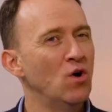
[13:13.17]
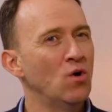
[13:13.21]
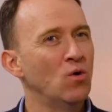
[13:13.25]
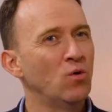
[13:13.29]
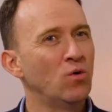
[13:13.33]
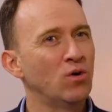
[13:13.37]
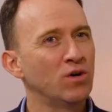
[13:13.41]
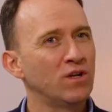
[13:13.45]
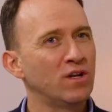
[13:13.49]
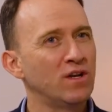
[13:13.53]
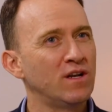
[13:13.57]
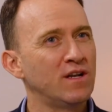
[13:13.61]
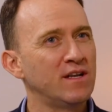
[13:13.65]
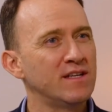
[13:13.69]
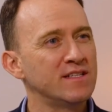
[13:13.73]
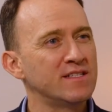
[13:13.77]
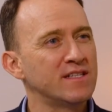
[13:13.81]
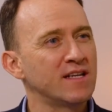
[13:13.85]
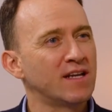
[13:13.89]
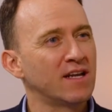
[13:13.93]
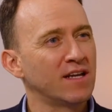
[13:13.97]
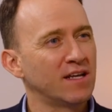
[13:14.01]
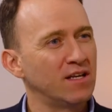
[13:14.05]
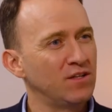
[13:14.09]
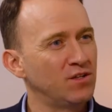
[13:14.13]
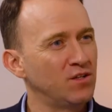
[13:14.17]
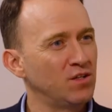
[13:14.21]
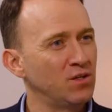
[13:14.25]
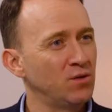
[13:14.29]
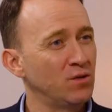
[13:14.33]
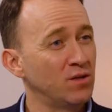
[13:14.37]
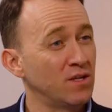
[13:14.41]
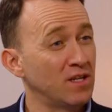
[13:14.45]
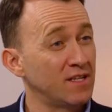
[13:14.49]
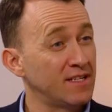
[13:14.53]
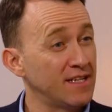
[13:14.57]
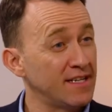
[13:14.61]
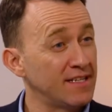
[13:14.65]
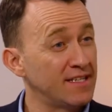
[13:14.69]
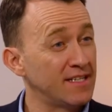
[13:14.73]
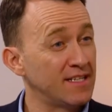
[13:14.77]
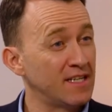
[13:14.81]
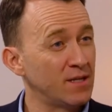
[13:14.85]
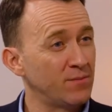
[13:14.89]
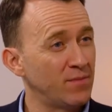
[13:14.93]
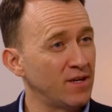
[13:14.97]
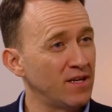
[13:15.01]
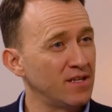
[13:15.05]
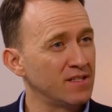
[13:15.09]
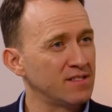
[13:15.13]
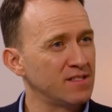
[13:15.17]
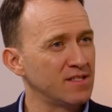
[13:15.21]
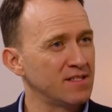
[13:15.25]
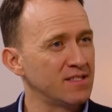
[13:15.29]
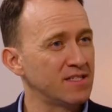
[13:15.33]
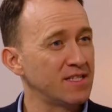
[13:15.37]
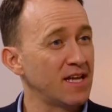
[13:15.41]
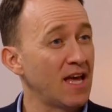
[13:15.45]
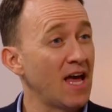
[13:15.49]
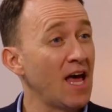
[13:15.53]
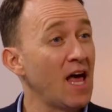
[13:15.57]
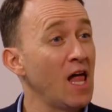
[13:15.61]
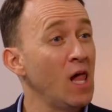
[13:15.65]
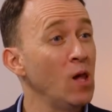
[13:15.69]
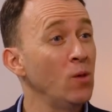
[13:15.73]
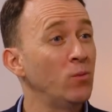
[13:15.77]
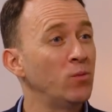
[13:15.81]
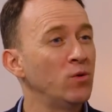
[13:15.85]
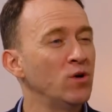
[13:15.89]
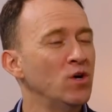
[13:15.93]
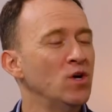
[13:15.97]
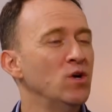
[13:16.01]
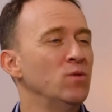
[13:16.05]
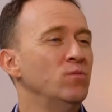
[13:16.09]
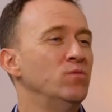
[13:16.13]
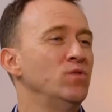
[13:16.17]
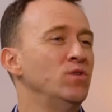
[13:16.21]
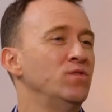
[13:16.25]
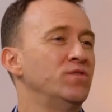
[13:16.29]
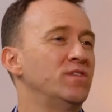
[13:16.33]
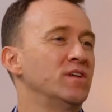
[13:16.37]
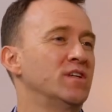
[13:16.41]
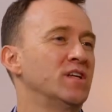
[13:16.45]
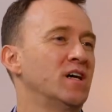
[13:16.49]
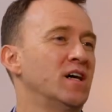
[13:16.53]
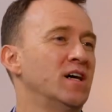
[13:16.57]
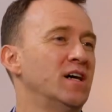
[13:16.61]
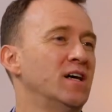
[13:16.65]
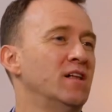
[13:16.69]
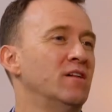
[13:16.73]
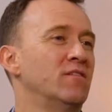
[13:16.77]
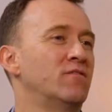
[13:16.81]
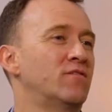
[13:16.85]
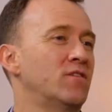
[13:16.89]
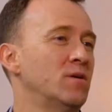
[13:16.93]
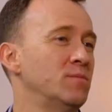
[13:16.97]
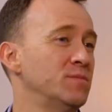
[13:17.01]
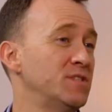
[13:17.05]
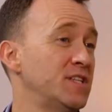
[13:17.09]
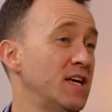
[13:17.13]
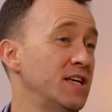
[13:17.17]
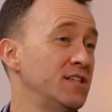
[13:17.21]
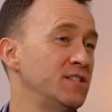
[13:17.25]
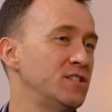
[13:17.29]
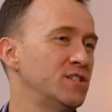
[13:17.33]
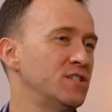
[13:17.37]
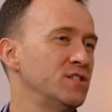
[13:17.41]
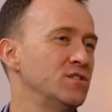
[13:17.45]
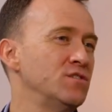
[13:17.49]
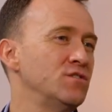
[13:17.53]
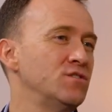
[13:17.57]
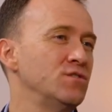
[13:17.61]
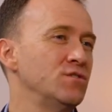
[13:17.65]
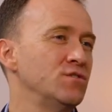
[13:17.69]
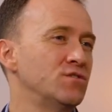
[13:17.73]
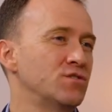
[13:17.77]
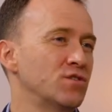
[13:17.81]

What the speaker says: what it is that I can do on a day-to-day basis to help move the dial from tension to